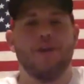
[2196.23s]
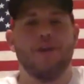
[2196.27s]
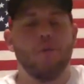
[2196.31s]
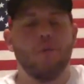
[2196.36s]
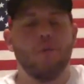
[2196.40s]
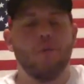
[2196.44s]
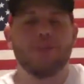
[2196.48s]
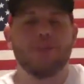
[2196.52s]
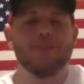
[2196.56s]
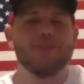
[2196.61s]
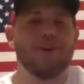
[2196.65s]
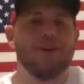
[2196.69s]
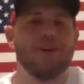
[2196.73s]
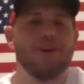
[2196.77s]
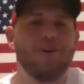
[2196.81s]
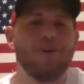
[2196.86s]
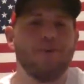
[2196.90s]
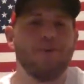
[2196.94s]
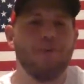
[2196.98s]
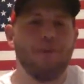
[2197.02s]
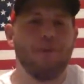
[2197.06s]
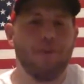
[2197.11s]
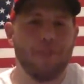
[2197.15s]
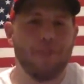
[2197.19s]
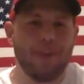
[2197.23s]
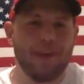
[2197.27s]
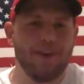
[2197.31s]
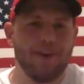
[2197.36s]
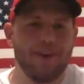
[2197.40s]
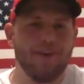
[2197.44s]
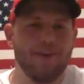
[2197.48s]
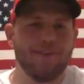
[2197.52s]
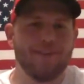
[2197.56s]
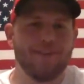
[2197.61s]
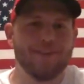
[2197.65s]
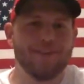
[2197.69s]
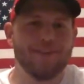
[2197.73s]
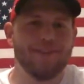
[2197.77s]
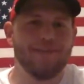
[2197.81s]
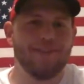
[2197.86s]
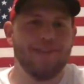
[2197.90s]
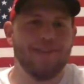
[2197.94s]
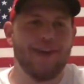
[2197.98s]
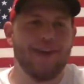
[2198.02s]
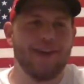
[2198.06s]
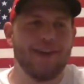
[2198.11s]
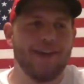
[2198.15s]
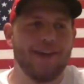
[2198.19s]
what that offensive
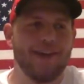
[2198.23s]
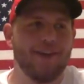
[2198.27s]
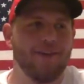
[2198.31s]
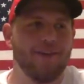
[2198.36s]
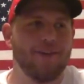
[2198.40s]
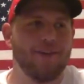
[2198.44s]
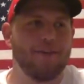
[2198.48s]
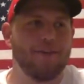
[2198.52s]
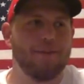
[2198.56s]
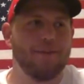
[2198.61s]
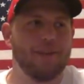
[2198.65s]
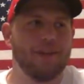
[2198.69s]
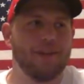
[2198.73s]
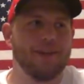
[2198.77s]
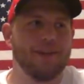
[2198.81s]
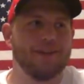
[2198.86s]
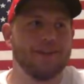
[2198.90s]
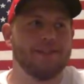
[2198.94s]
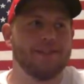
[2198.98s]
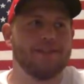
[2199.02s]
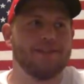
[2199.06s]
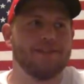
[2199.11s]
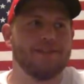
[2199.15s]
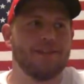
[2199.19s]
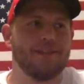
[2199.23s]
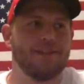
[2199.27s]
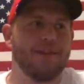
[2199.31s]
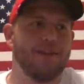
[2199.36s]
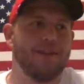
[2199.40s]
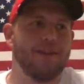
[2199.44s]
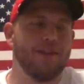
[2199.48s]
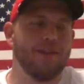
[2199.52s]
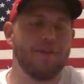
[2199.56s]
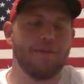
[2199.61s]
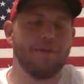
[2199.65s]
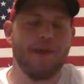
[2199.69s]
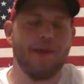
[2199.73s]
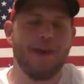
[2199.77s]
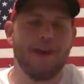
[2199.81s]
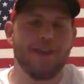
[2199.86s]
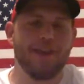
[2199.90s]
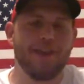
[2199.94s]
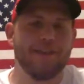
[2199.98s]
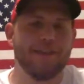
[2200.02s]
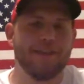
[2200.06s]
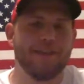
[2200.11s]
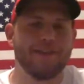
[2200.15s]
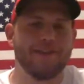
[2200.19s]
line held up against on the
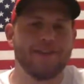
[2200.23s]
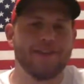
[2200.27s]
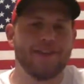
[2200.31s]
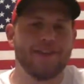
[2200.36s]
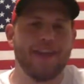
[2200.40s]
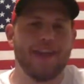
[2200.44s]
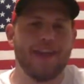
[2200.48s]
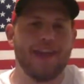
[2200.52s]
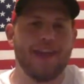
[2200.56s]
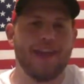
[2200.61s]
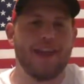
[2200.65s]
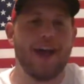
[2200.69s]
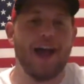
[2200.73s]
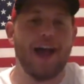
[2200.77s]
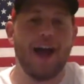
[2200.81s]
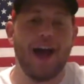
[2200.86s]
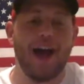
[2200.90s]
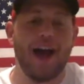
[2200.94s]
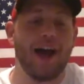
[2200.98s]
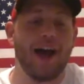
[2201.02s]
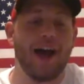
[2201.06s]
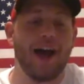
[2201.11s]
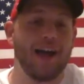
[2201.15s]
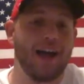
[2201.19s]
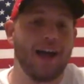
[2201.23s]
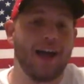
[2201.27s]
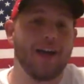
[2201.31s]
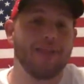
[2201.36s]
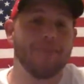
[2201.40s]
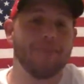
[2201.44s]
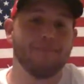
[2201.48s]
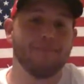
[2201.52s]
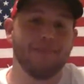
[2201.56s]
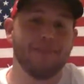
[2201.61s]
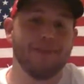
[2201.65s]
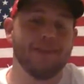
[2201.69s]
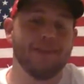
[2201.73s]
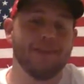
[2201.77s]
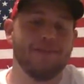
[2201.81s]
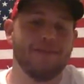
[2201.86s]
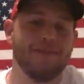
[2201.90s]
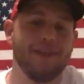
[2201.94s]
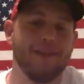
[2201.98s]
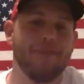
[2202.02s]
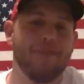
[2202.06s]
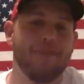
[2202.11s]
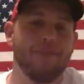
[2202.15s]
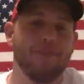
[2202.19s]
Panthers, and I'd
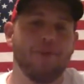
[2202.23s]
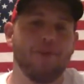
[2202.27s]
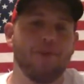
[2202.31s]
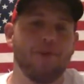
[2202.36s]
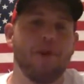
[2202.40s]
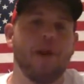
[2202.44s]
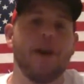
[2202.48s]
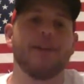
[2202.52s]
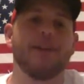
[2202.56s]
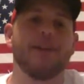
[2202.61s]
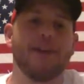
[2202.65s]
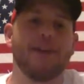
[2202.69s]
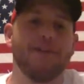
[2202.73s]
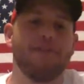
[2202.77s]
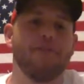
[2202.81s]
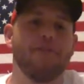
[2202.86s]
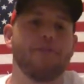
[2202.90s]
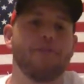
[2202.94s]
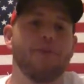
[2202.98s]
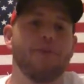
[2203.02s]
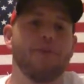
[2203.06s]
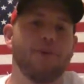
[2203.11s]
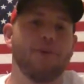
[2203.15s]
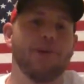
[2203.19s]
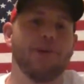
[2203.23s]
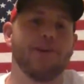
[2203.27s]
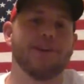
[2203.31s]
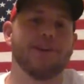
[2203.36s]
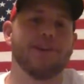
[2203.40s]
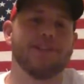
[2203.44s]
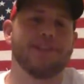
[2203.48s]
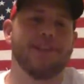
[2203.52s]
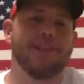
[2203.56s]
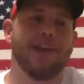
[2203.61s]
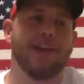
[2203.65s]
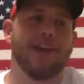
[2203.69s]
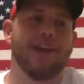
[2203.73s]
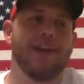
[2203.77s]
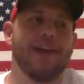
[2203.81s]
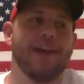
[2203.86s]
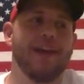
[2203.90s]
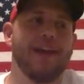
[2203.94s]
definitely be willing to say